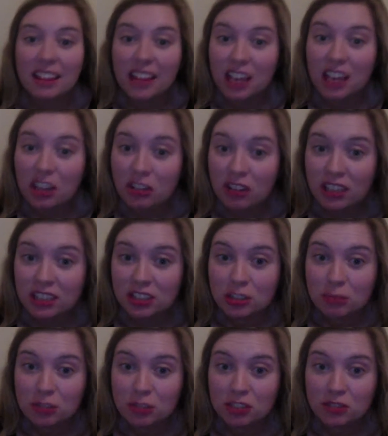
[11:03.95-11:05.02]
Thank you guys
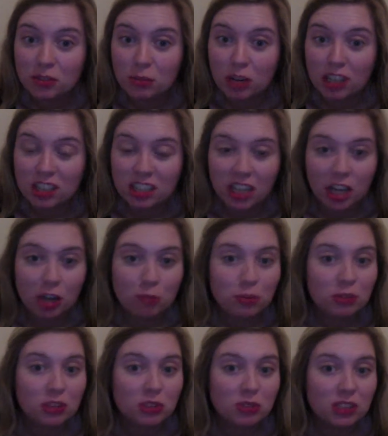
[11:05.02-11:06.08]
so much for watching. I hope
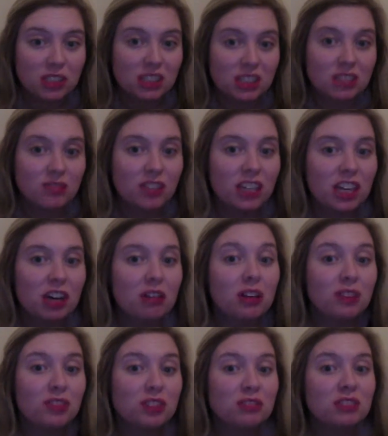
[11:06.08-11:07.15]
you enjoyed this video.
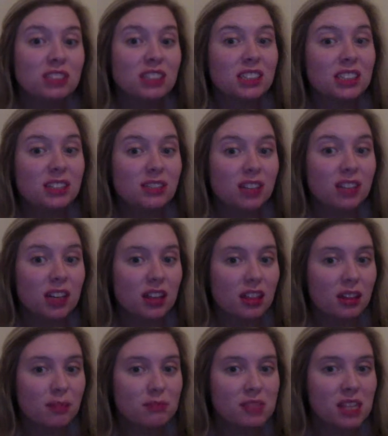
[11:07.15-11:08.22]
If you did, give it a
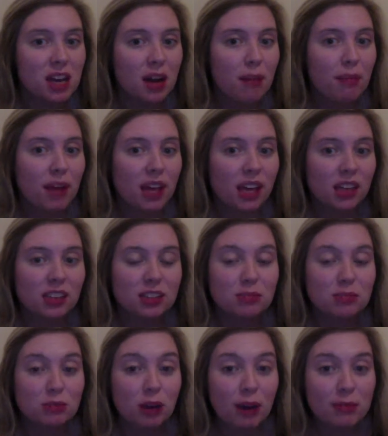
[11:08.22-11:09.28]
thumbs up and
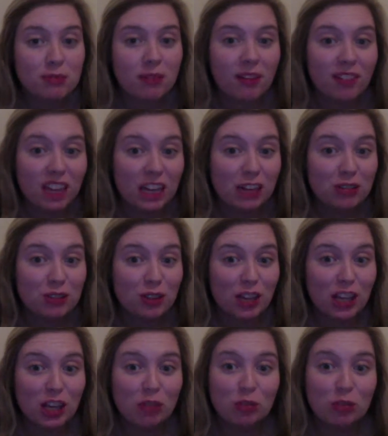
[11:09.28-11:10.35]
subscribe to my videos so
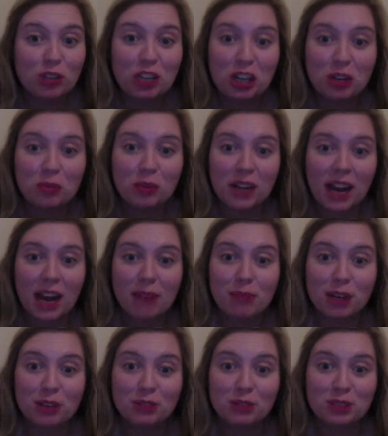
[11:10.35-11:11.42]
that you will know when I
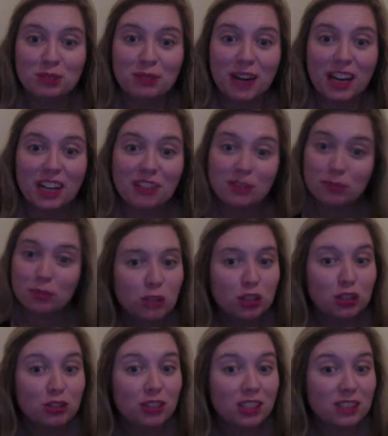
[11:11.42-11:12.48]
post my November
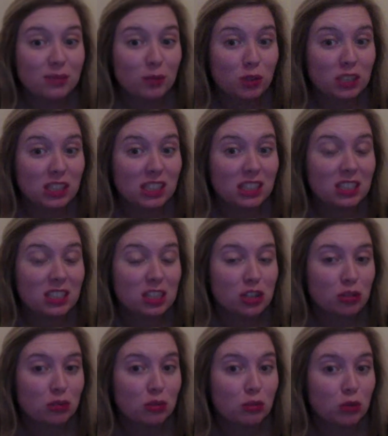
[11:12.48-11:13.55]
2014
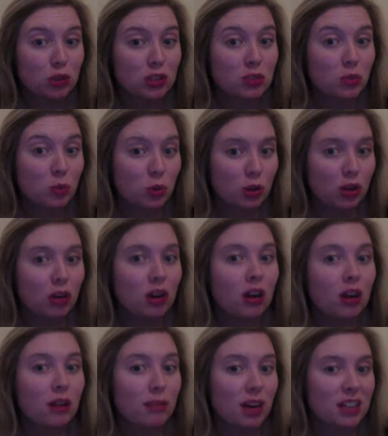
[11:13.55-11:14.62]
Essential Rewards order
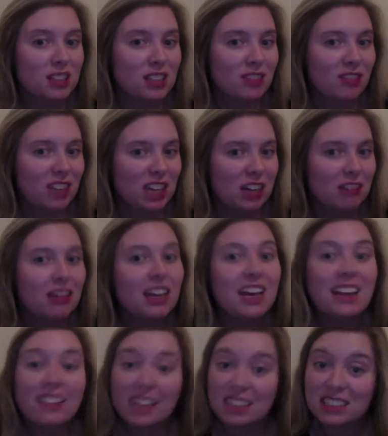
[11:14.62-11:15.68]
unboxing video.
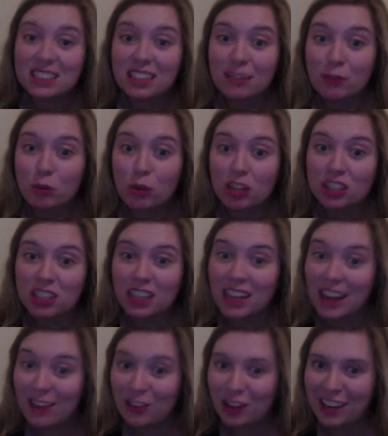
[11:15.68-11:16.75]
Thanks again for watching,
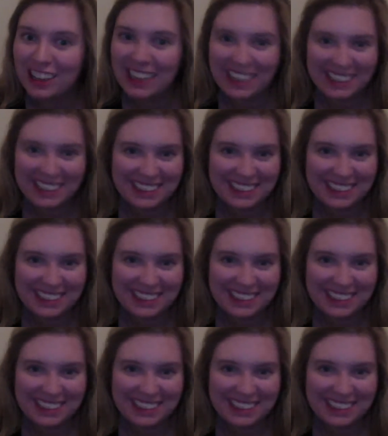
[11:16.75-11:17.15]
and have a great night.